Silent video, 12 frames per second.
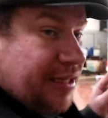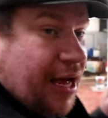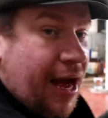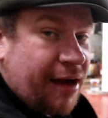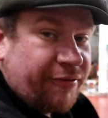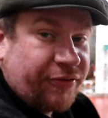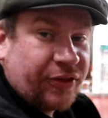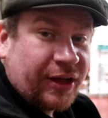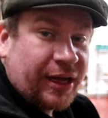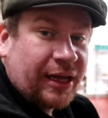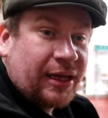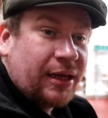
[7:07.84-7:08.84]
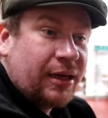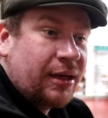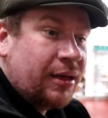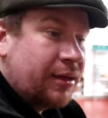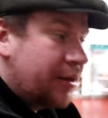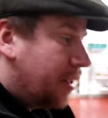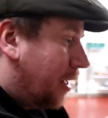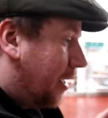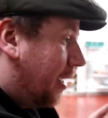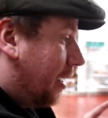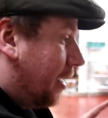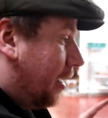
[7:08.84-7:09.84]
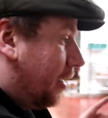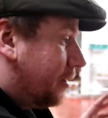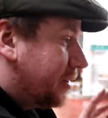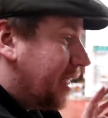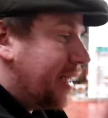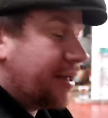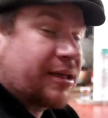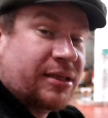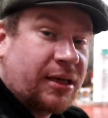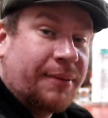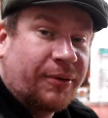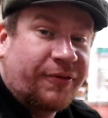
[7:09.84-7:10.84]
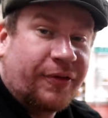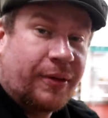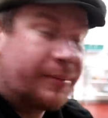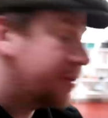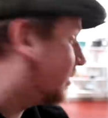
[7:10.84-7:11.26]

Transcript: that have the uh, tanks above them.